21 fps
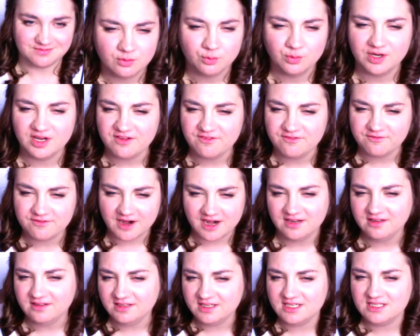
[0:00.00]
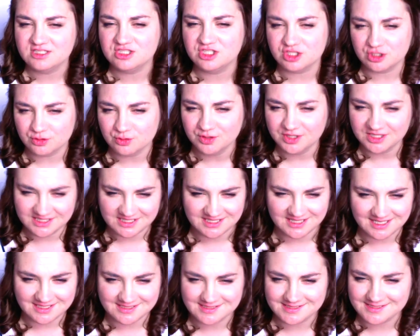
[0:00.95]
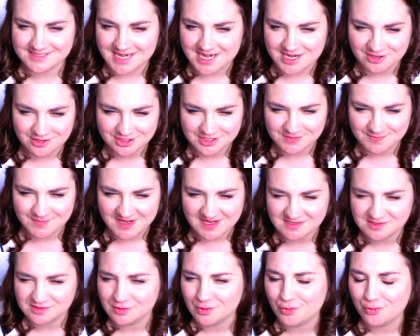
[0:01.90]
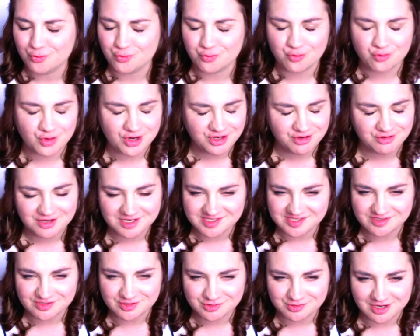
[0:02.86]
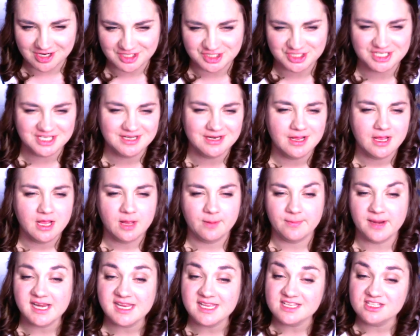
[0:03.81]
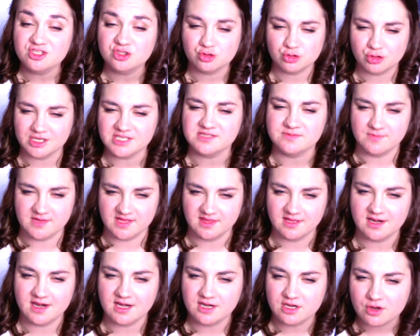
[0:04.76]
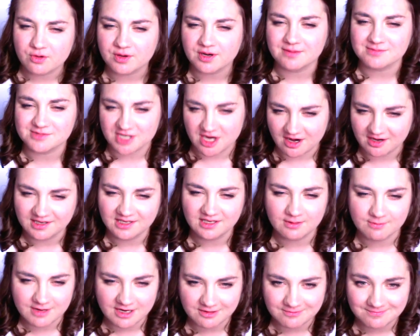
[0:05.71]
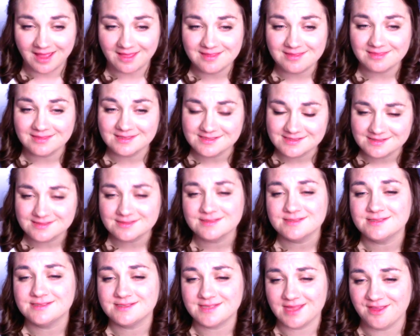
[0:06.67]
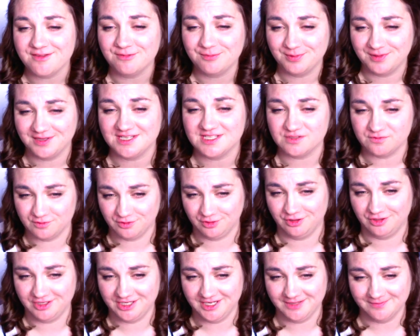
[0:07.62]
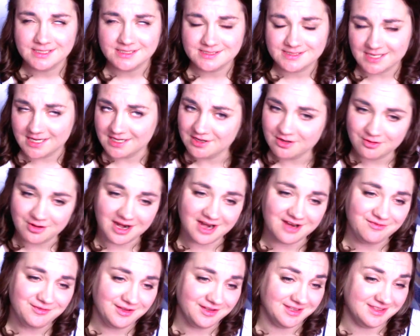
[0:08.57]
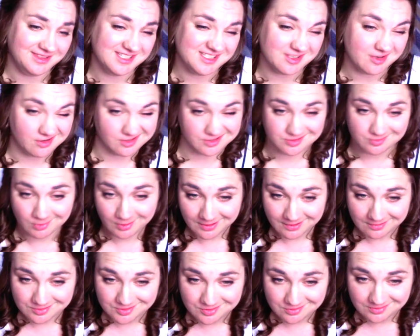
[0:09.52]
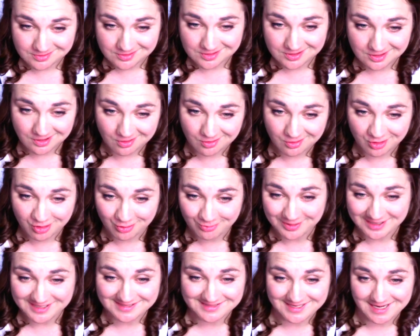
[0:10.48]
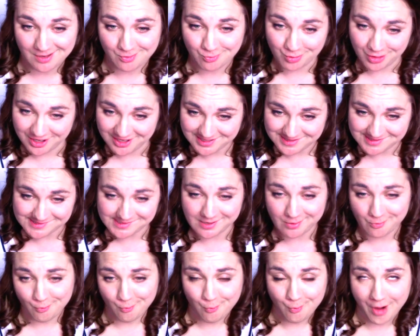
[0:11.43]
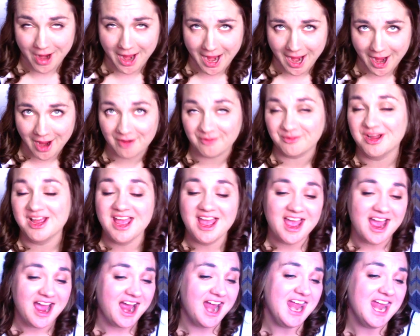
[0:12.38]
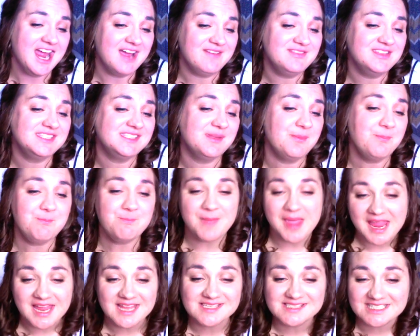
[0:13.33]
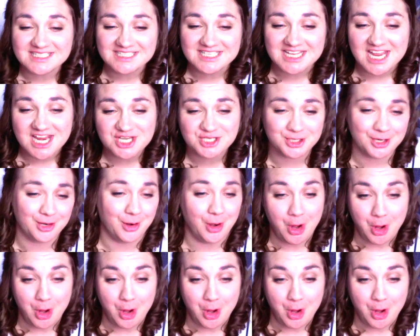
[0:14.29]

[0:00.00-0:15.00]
When I finally do get to that standards-based rigorous instruction, my kids trust me that I know what I'm talking about and that this is a safe place for learning. Side note, I feel that this also allows students to go home on day 1 and say, wow, I had this amazing teacher.